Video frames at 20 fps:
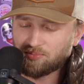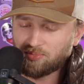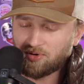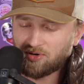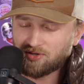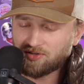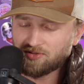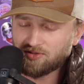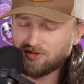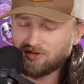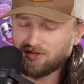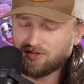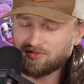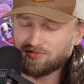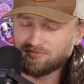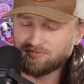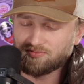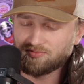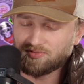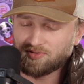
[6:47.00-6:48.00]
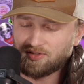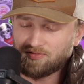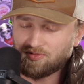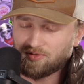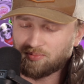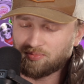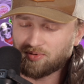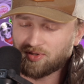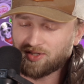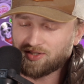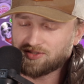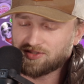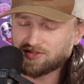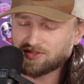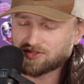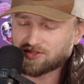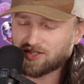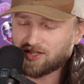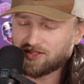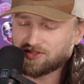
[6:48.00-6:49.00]
parking lot, leaving a place.
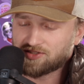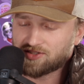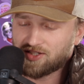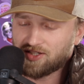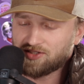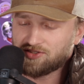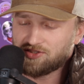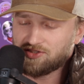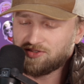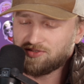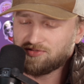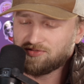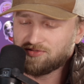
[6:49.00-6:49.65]
It's kind of sketchy.